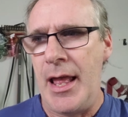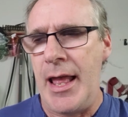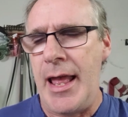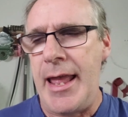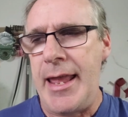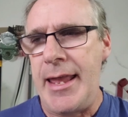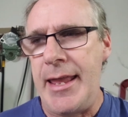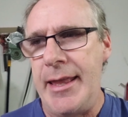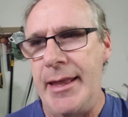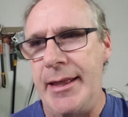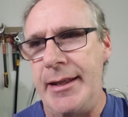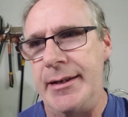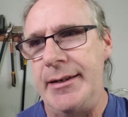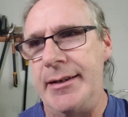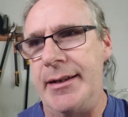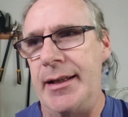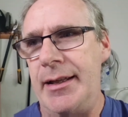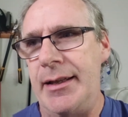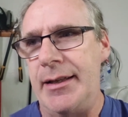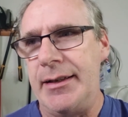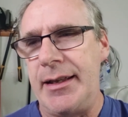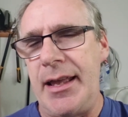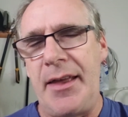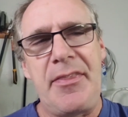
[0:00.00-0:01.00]
and
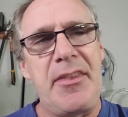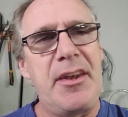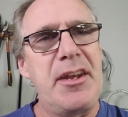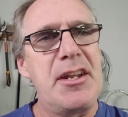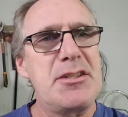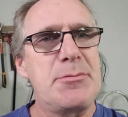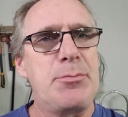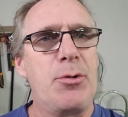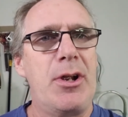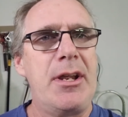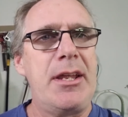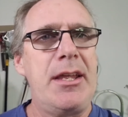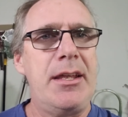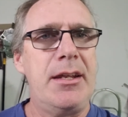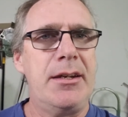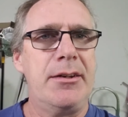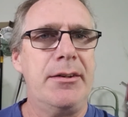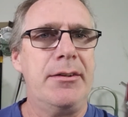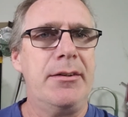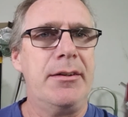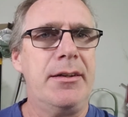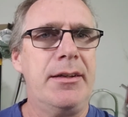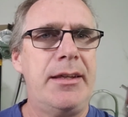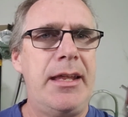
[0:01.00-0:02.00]
got the disc brake
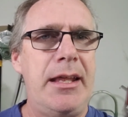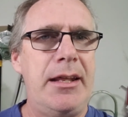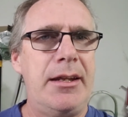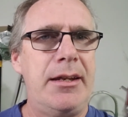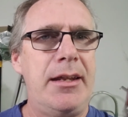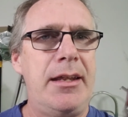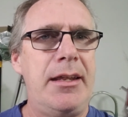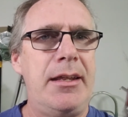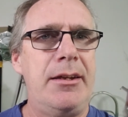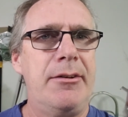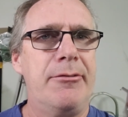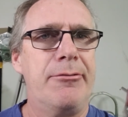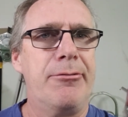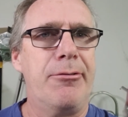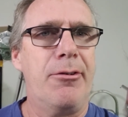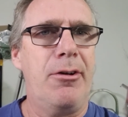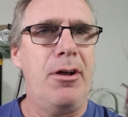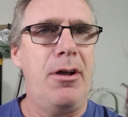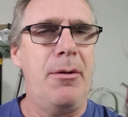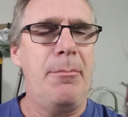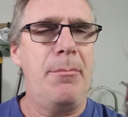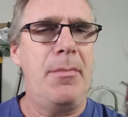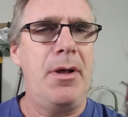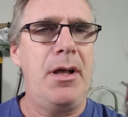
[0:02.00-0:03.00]
kit in
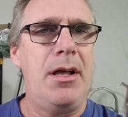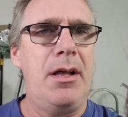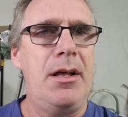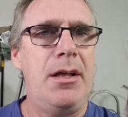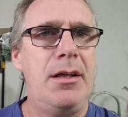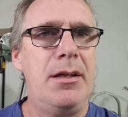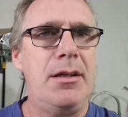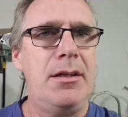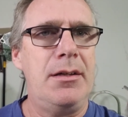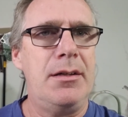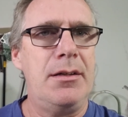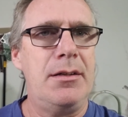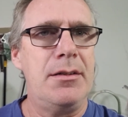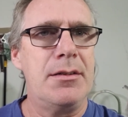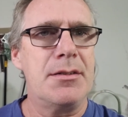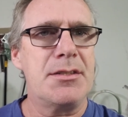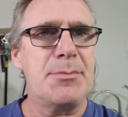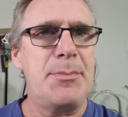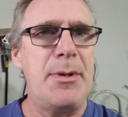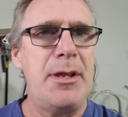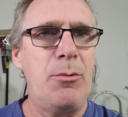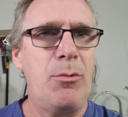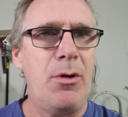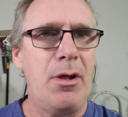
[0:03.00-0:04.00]
from
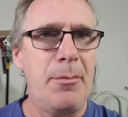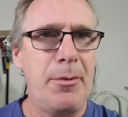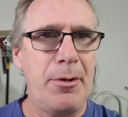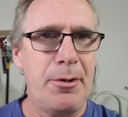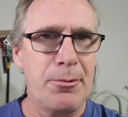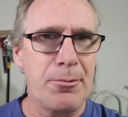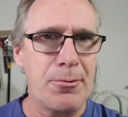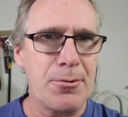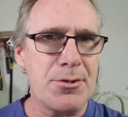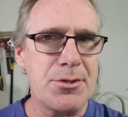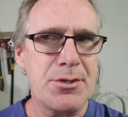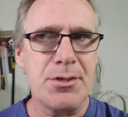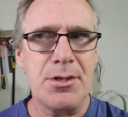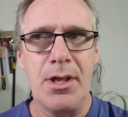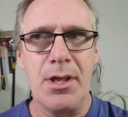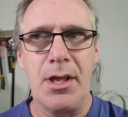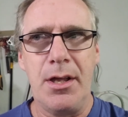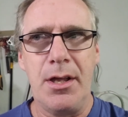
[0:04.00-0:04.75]
Speedway Motors.